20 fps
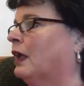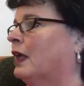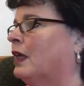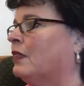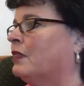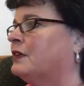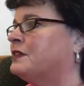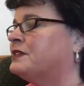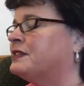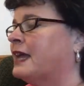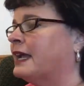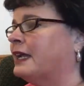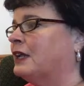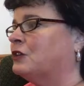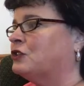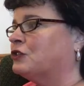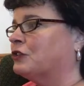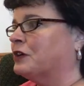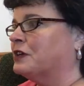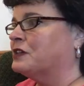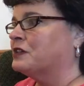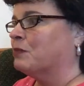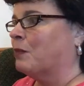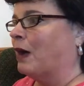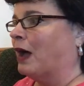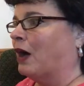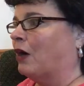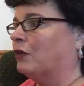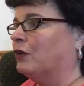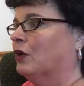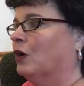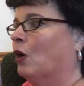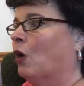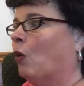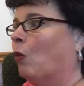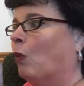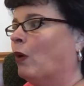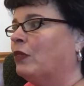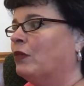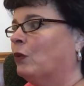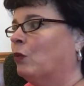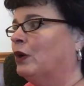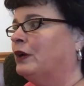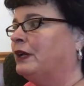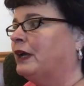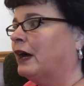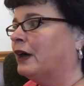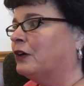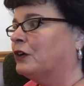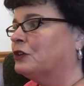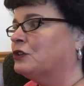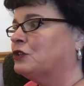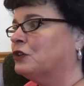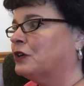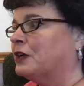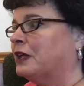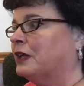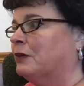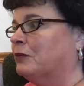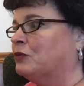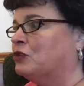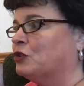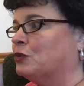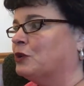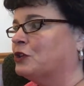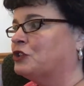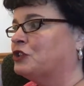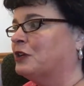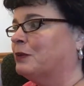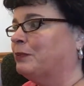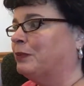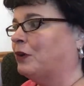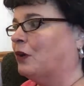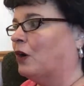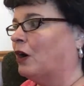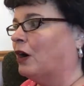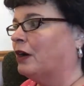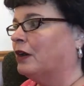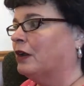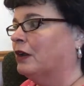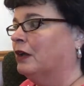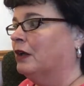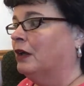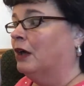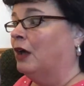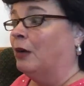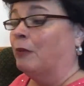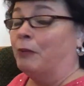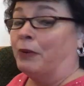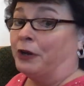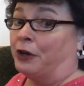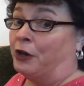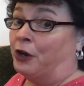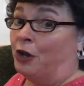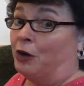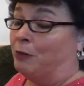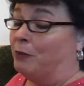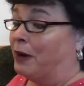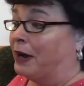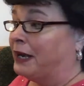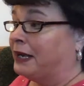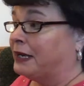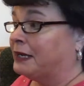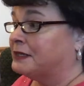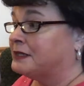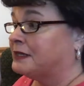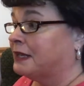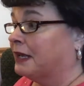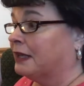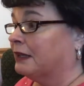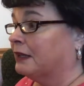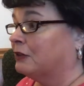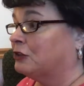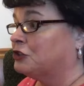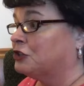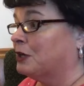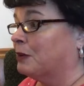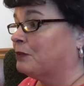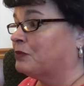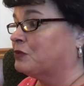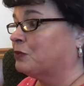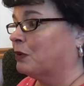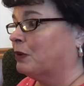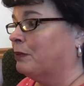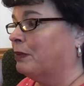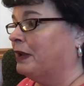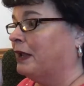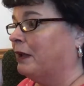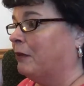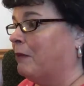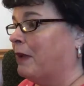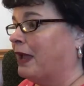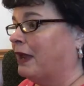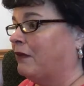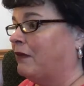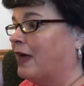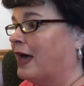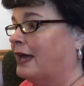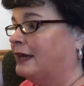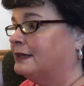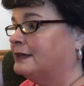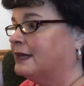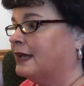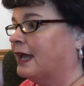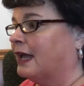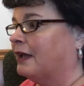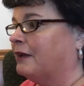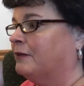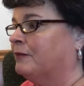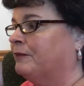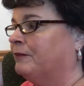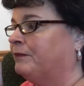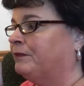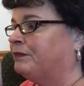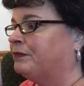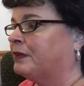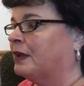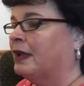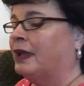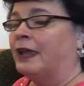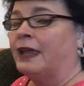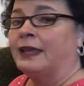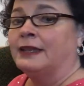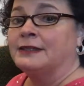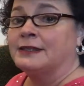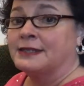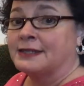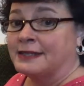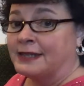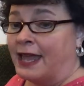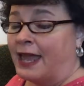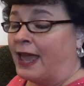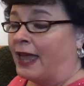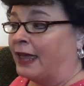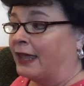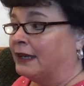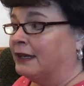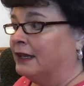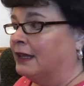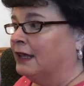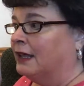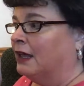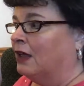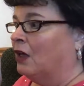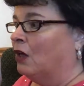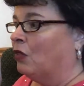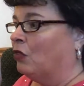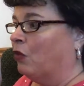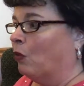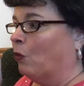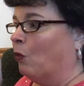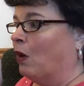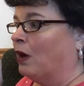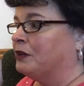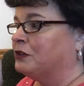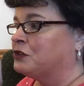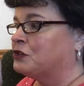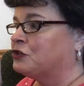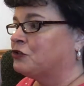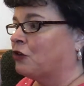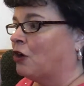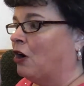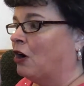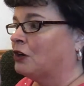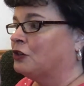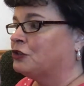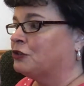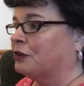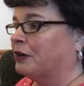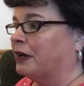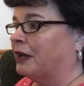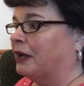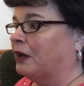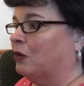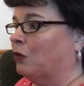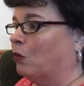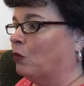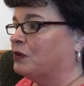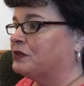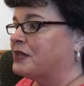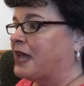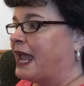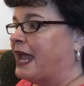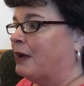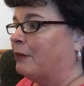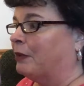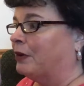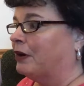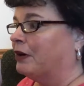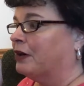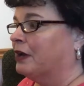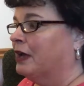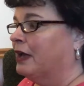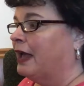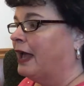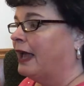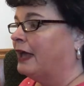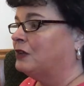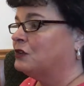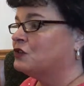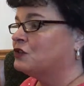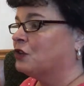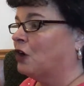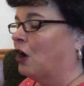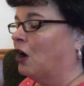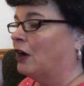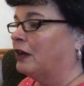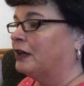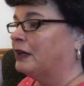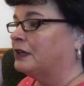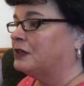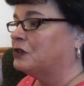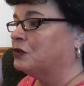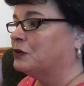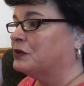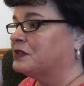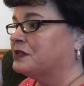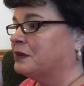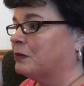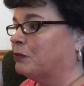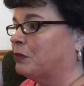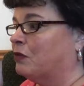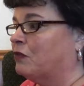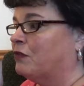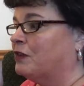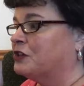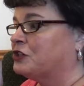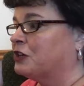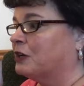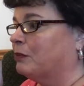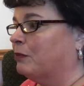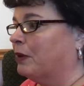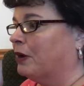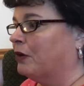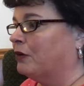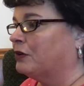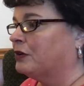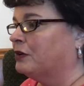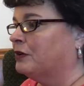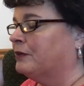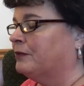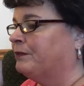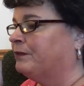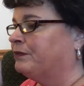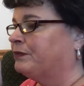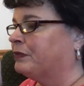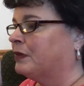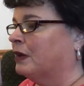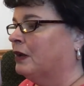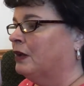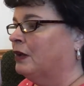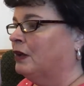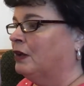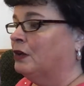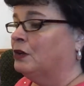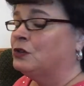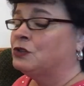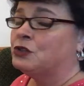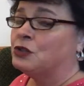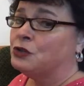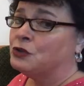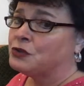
The second tree smiled when the woodcutter took him to a shipyard, but no mighty sailing ships were being made that day. Instead, the once strong tree was hammered and sawed into a simple fishing boat. Too